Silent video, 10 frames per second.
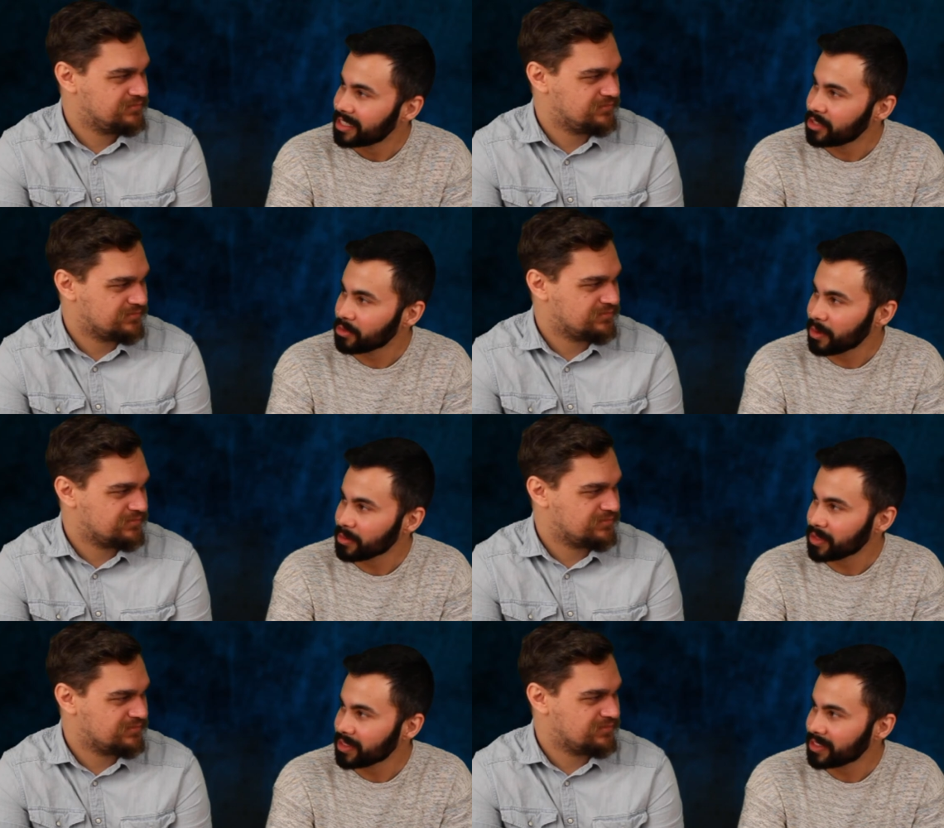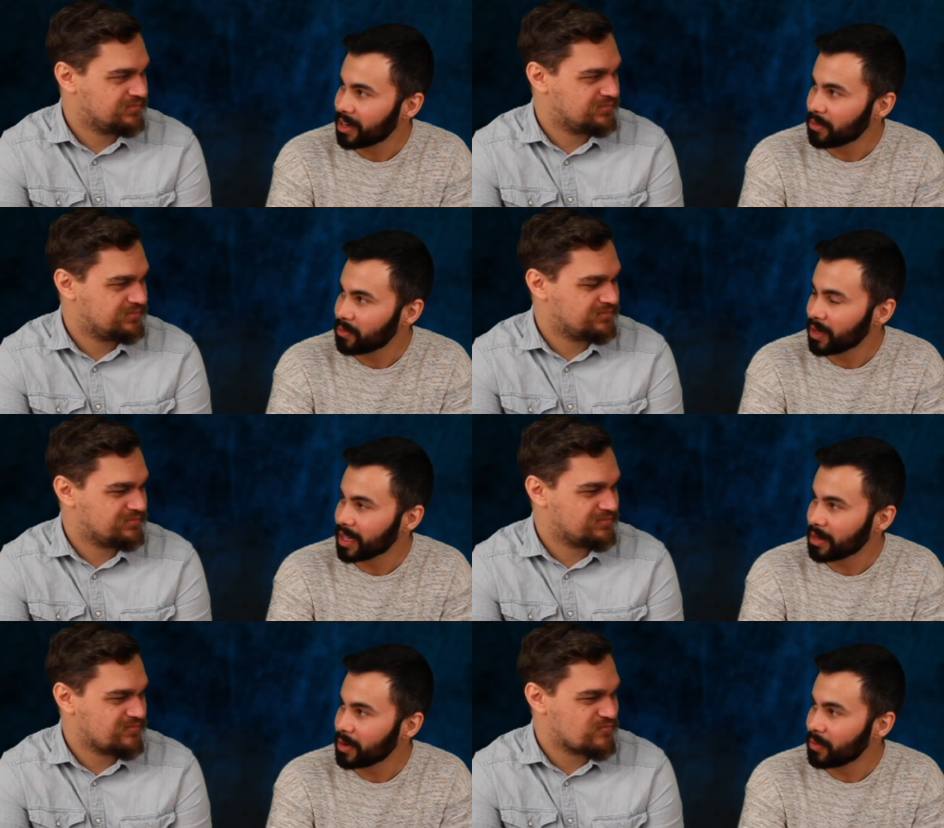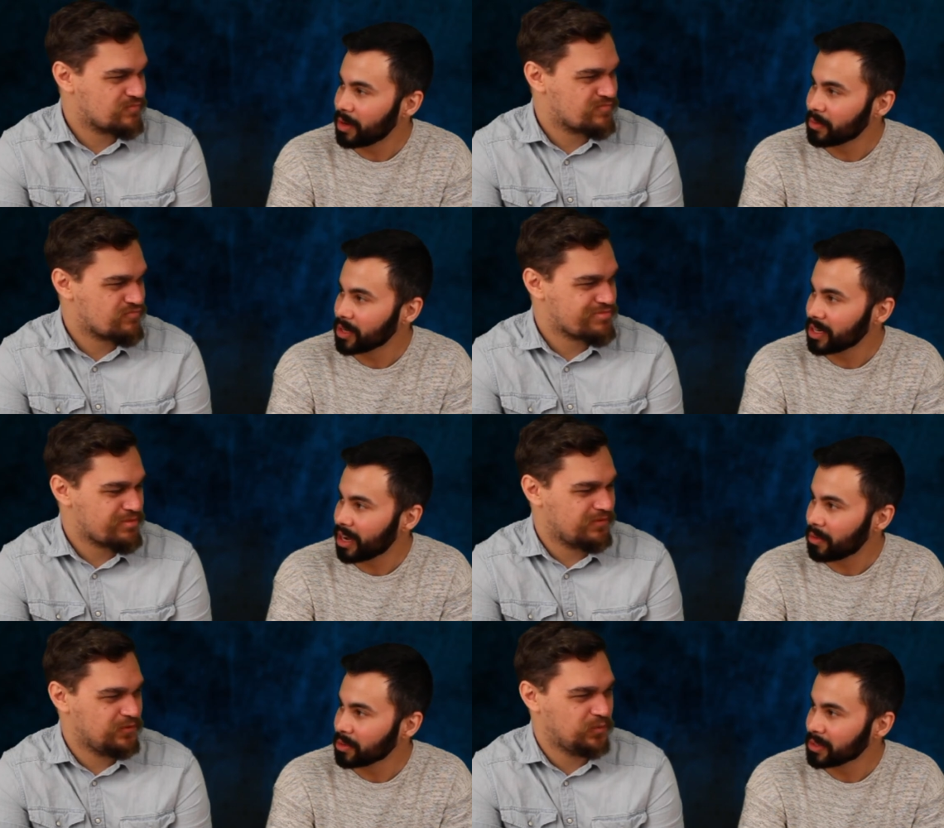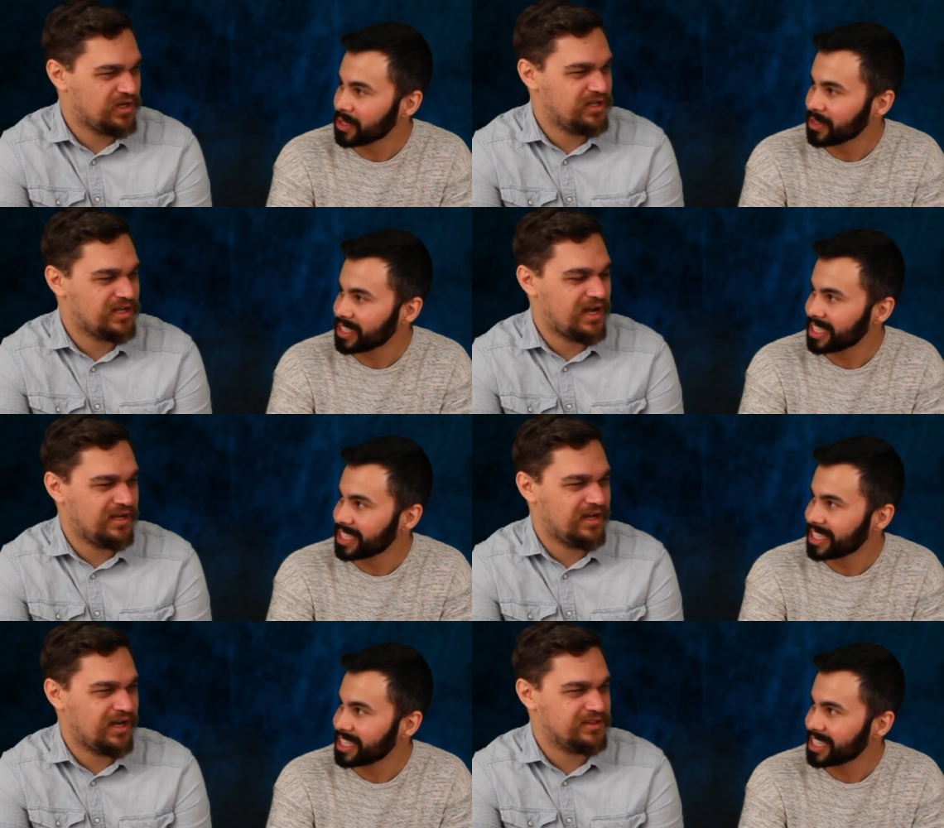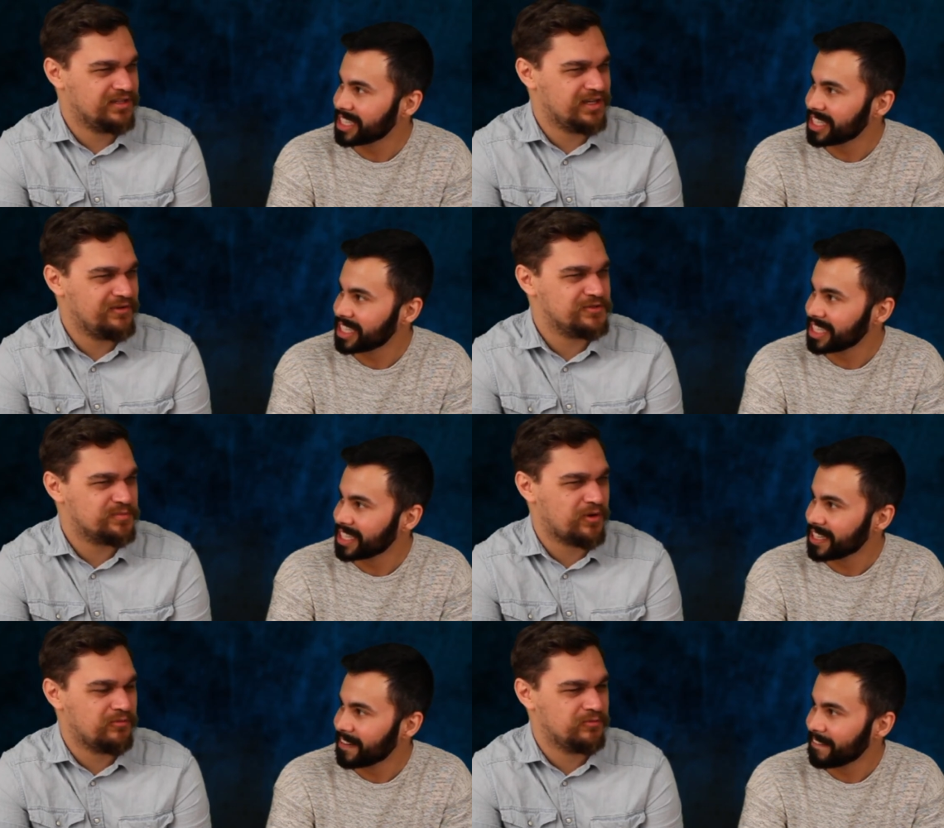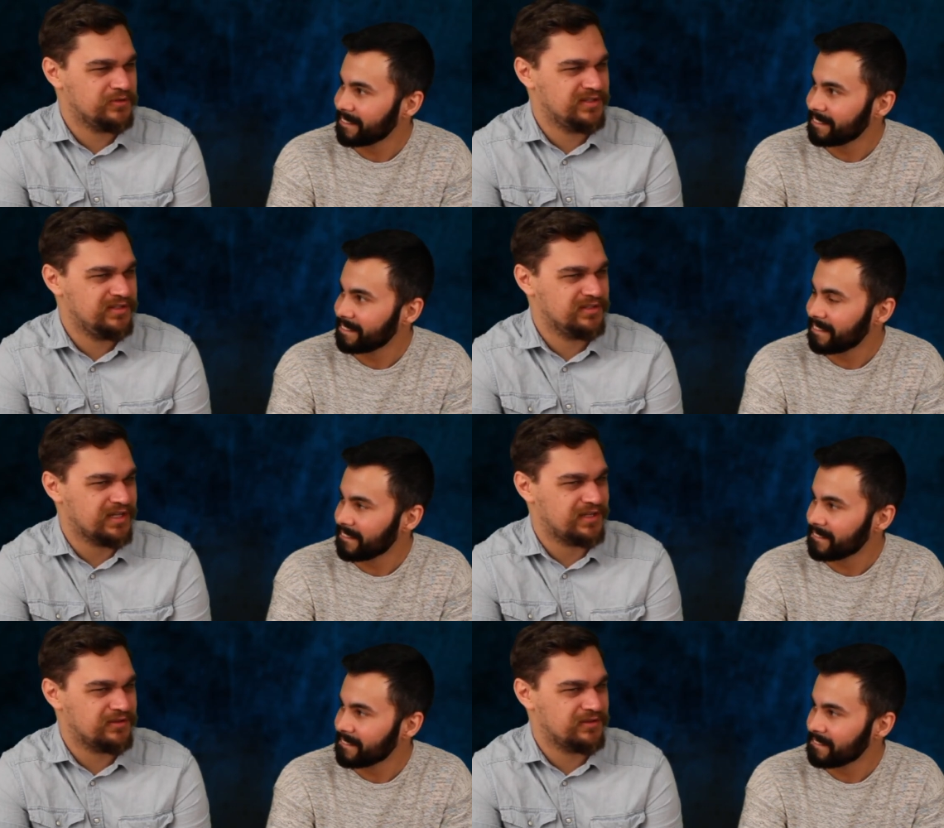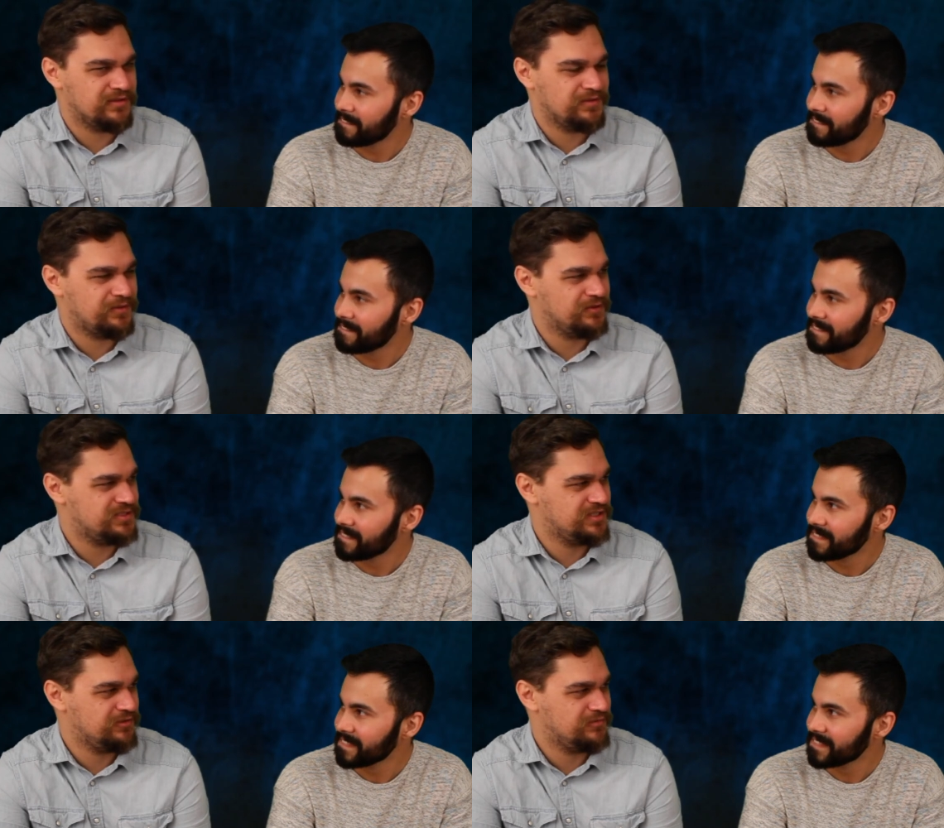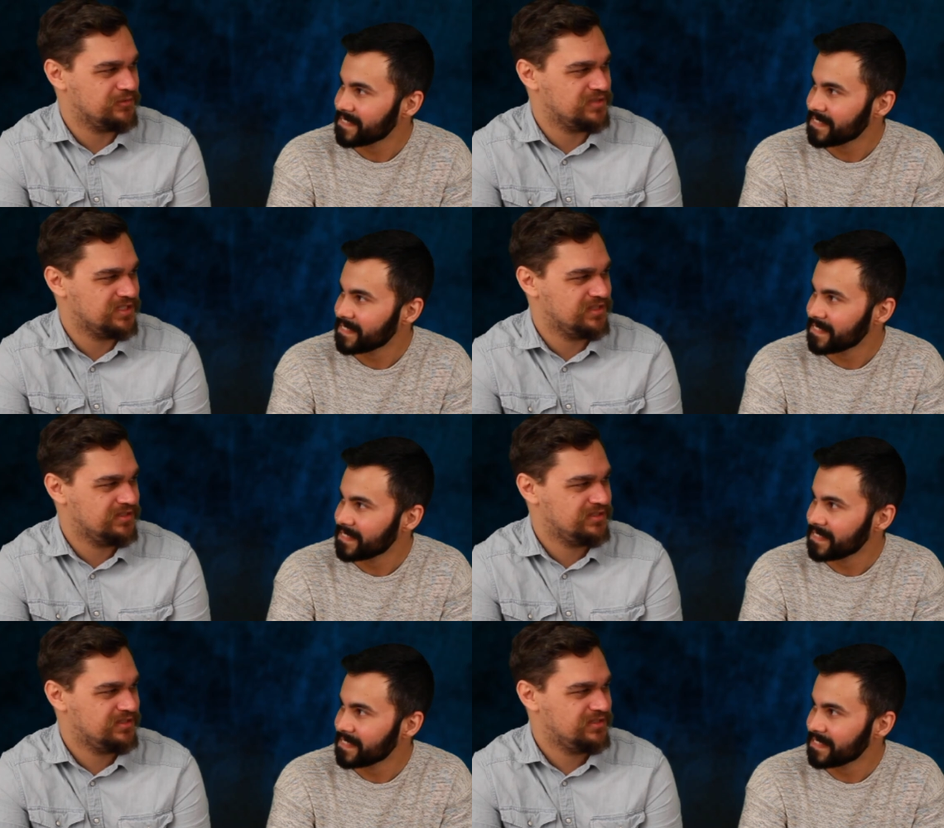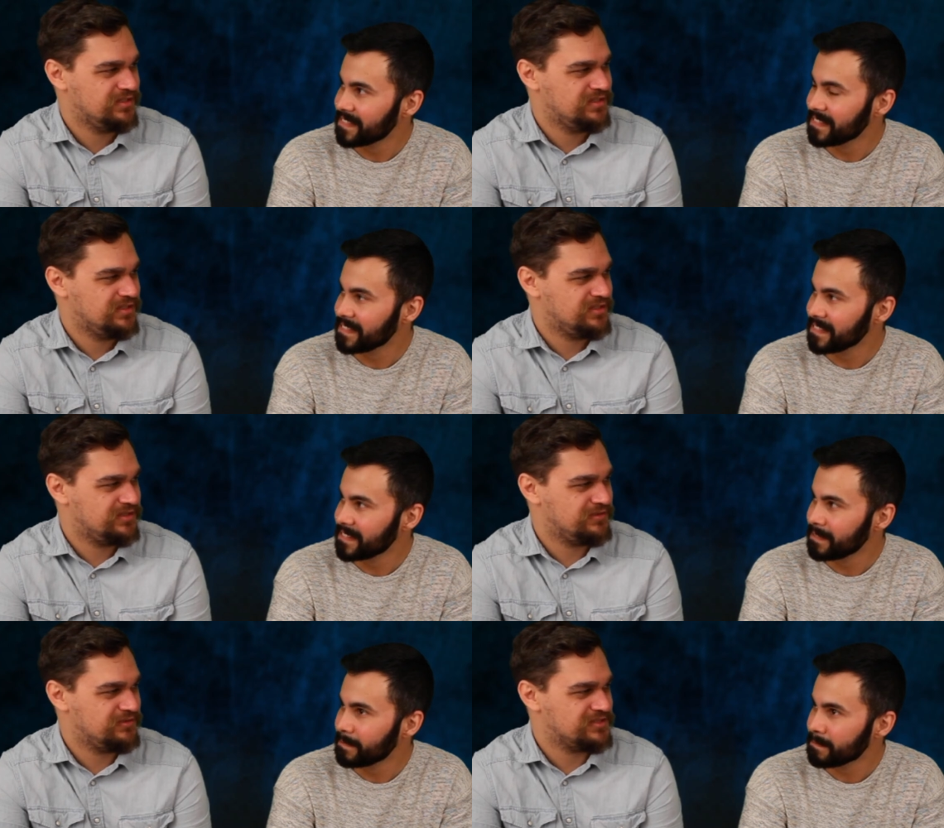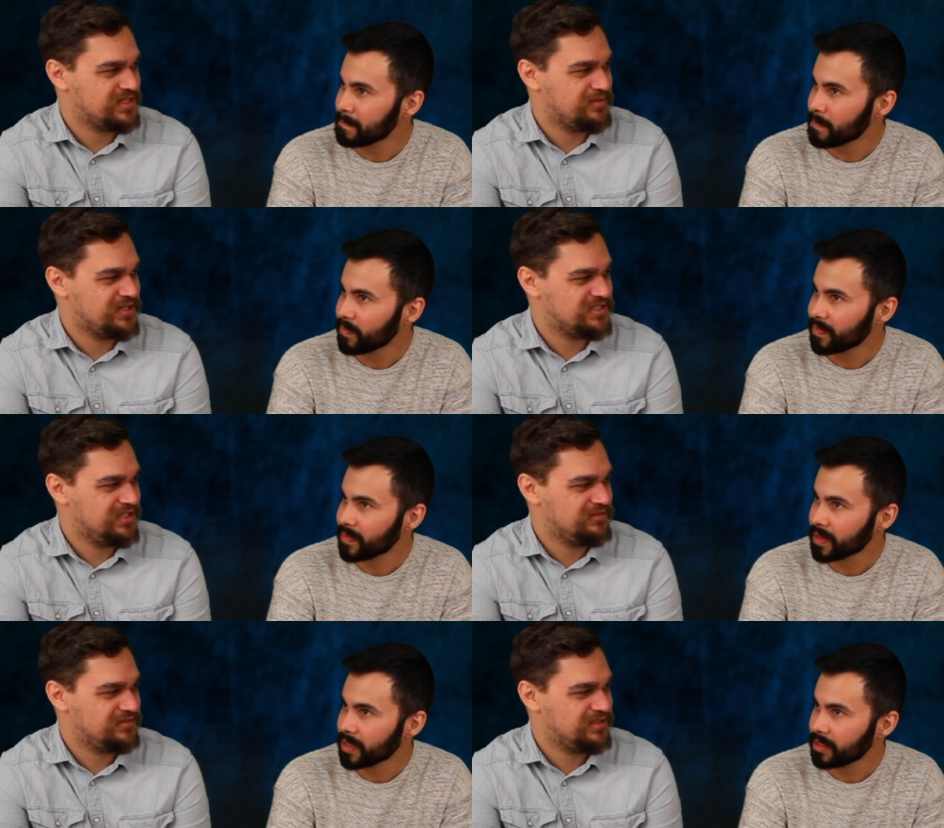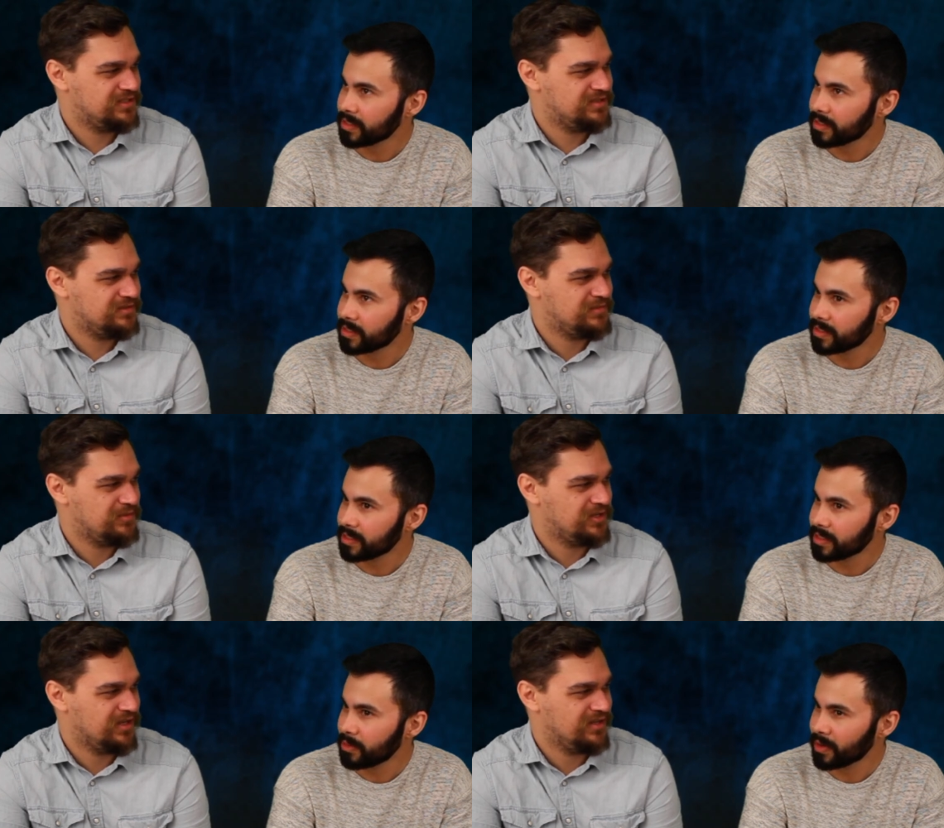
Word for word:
Speaker 1: do you remember how what like what when were how old were well, you?
Speaker 2: Well, I, I think I was probably like 13 or 14 mm. the first time I shaved. Maybe not.